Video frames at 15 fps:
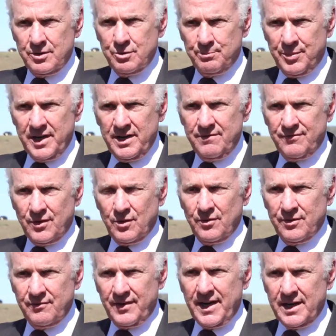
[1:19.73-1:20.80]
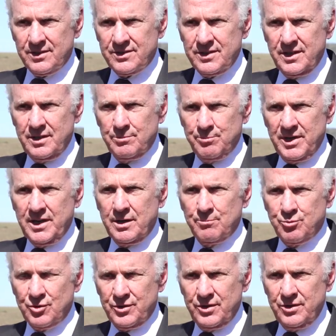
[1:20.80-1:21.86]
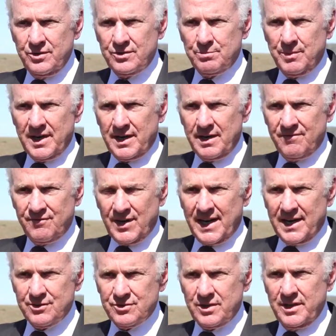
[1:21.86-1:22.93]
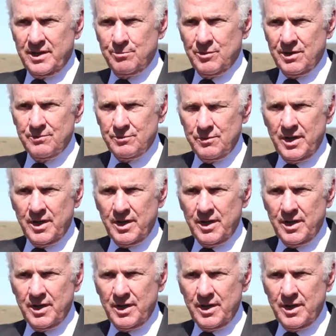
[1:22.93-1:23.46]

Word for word: to pay for the vaccine being produced by Pfizer and,